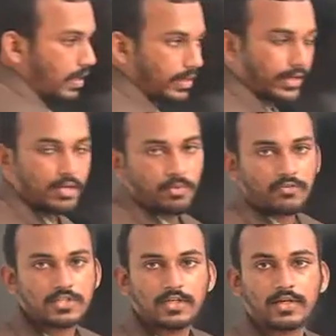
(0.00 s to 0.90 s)
general
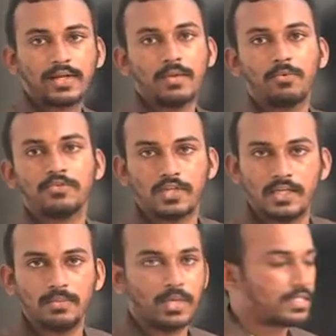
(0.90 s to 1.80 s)
type of soil based
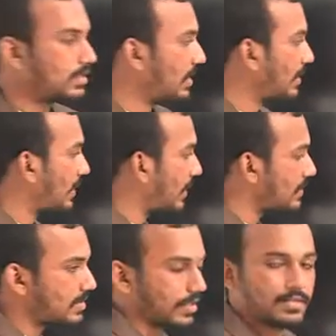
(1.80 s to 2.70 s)
on grain size.
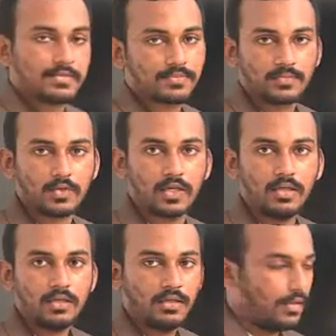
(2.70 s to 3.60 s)
Okay,
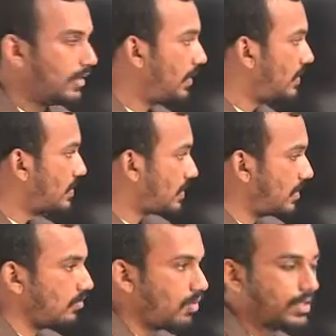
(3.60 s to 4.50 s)
let's see what are
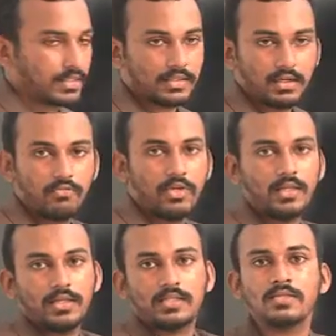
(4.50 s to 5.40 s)
the various
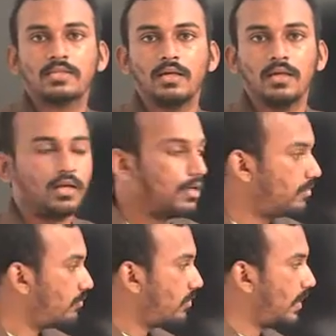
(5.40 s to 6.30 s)

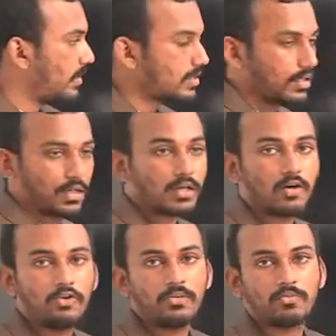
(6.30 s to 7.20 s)
ground improvement
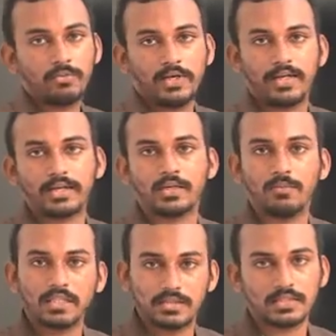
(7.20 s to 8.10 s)
technique methods
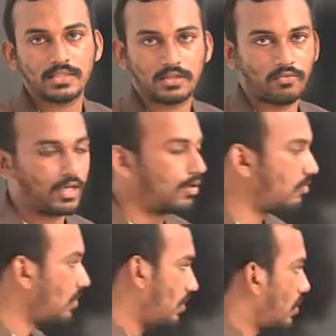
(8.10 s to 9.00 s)
that we have. The
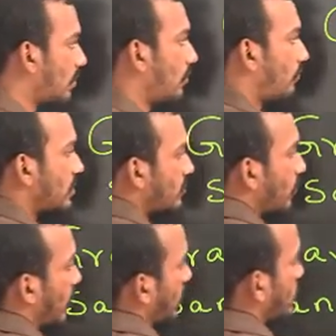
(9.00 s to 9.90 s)
first one is
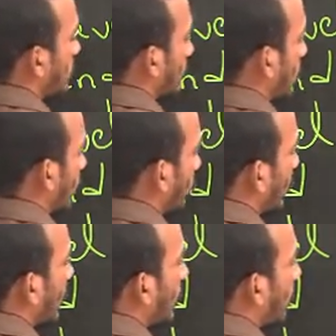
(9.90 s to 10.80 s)
we can apply
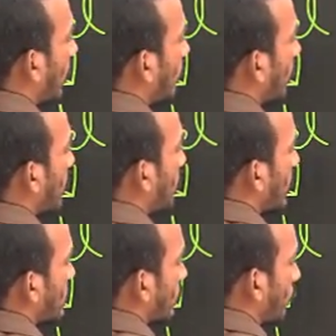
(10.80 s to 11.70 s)
vibration
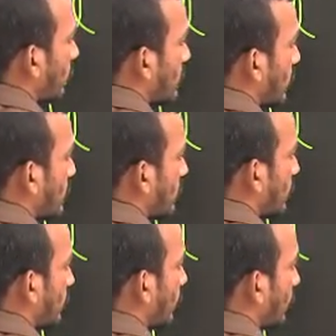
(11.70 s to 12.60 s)
forces.
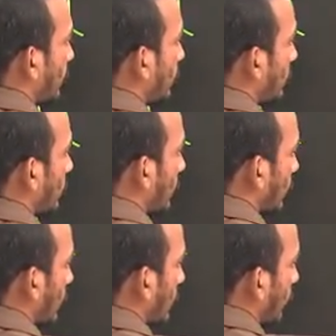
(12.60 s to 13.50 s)
We can
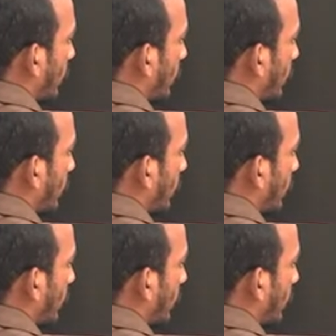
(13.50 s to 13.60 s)
apply